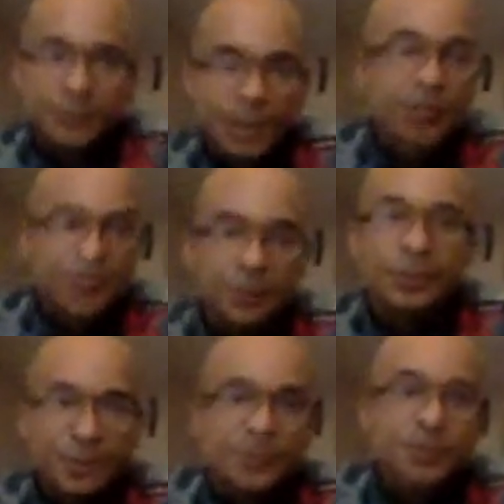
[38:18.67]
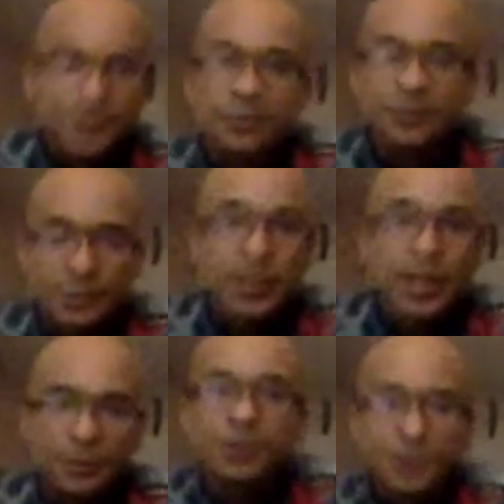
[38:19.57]
And there is not
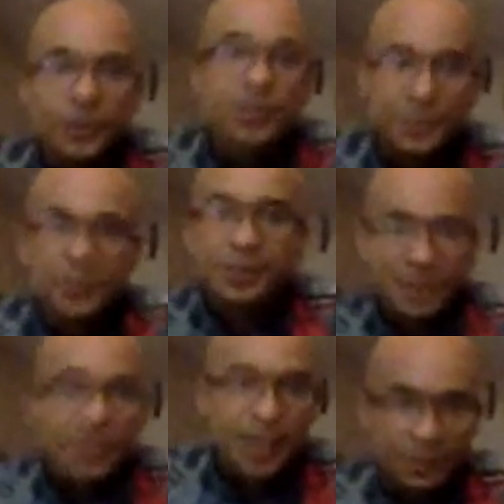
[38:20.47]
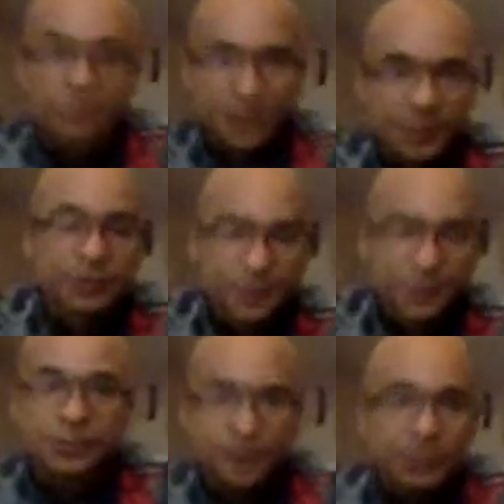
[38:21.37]
only transmitted sound
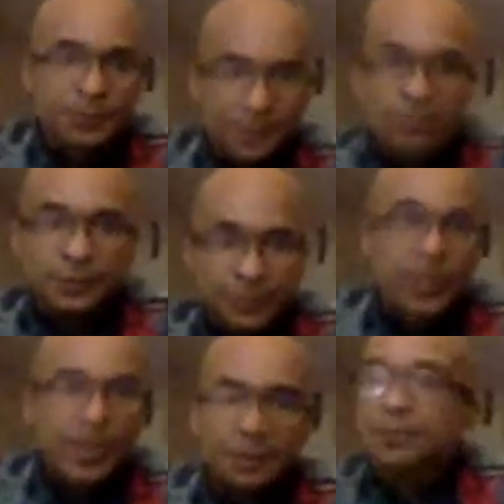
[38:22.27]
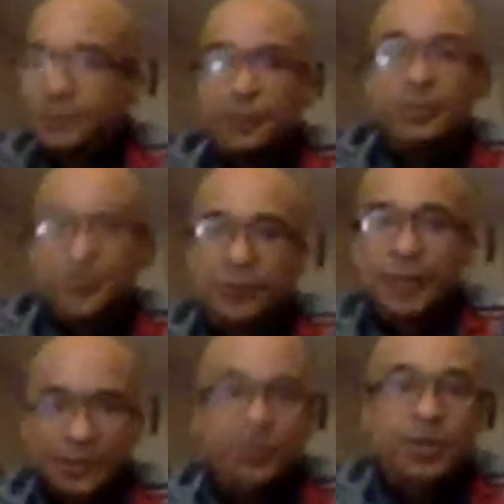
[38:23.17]
that is
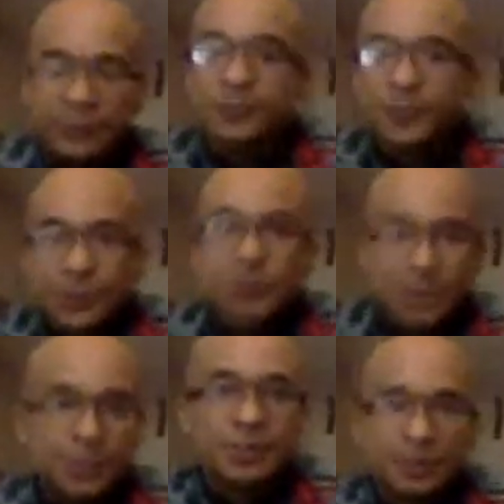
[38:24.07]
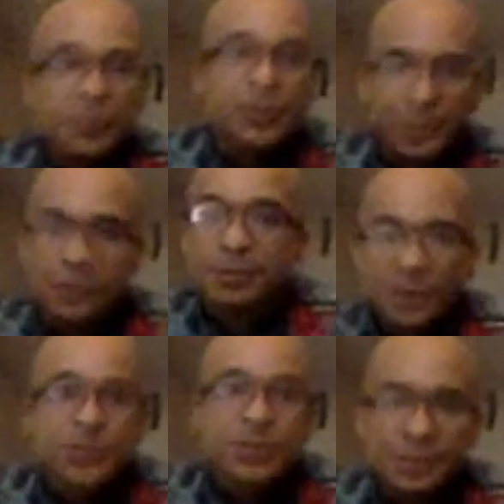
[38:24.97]
reflected off of a surface somewhere, some
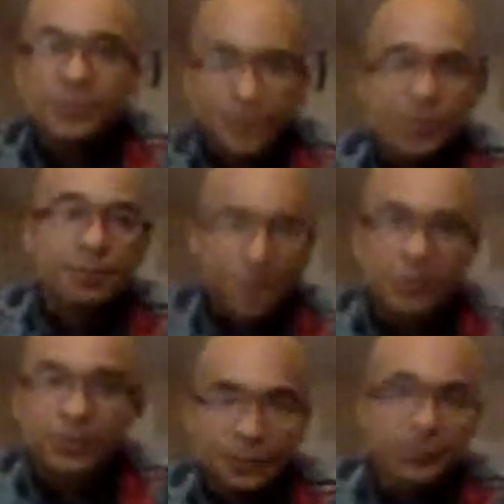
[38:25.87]
distance from the computer,